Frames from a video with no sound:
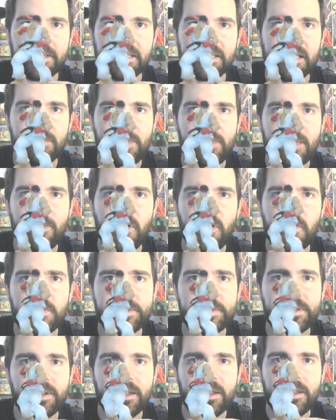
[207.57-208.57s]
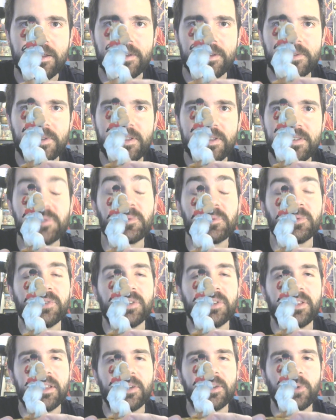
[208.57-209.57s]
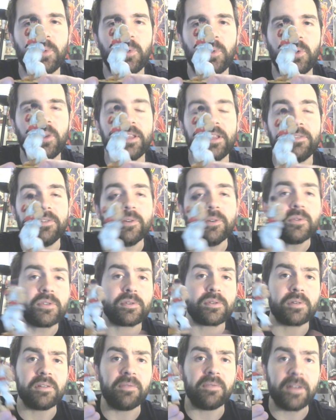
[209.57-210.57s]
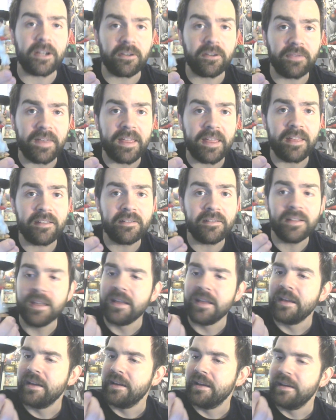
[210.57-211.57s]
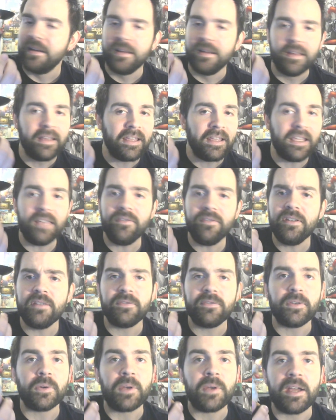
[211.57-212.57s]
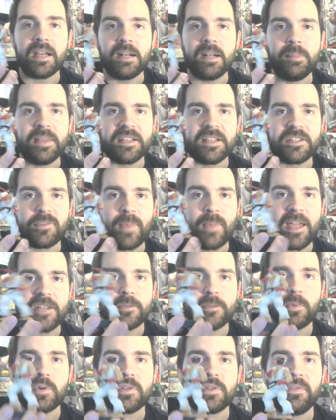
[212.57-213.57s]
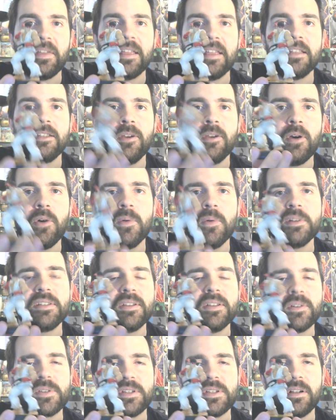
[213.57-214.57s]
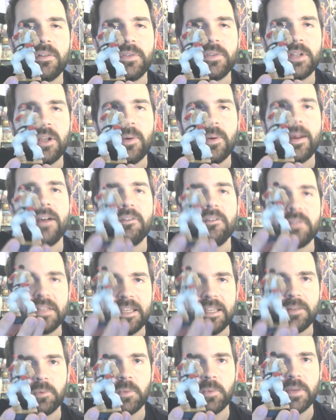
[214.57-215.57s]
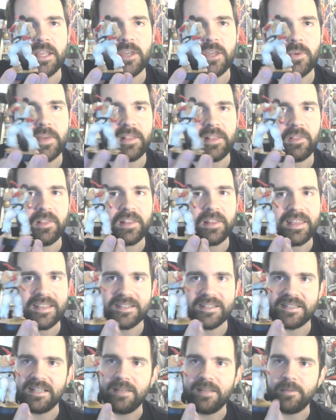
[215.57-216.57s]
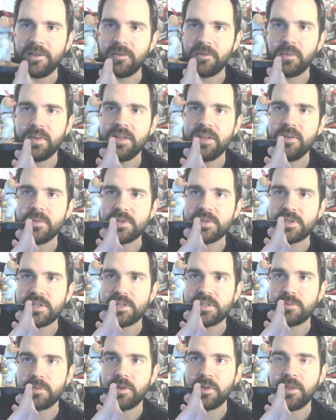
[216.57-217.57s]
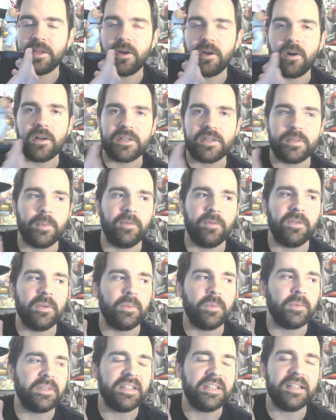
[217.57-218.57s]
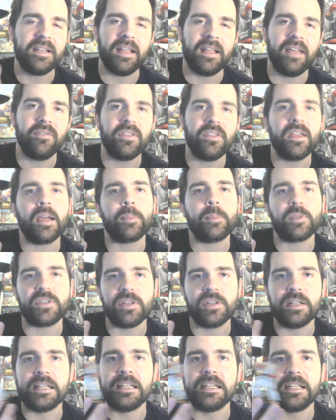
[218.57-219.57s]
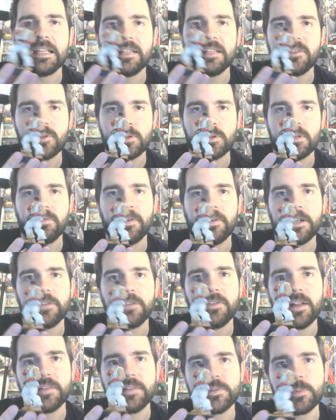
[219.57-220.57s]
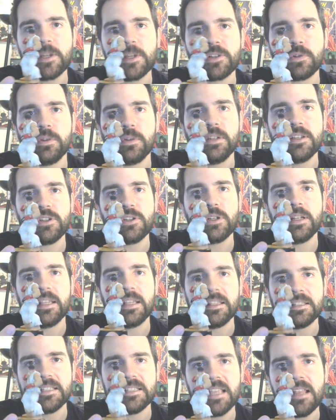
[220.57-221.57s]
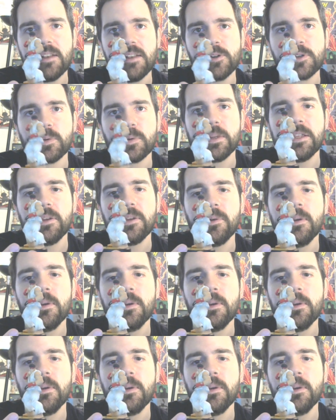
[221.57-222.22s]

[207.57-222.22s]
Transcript: Amiibos. So this is really cool. If you're a Street Fighter fan, even if you're not a big Smash Bros. Fan, you owe it to yourself to go out and get Ryu at least. I mean, Ryu is just really awesome. If you didn't have the opportunity to get the Street Fighter V Special Edition and get the 10-inch Ryu,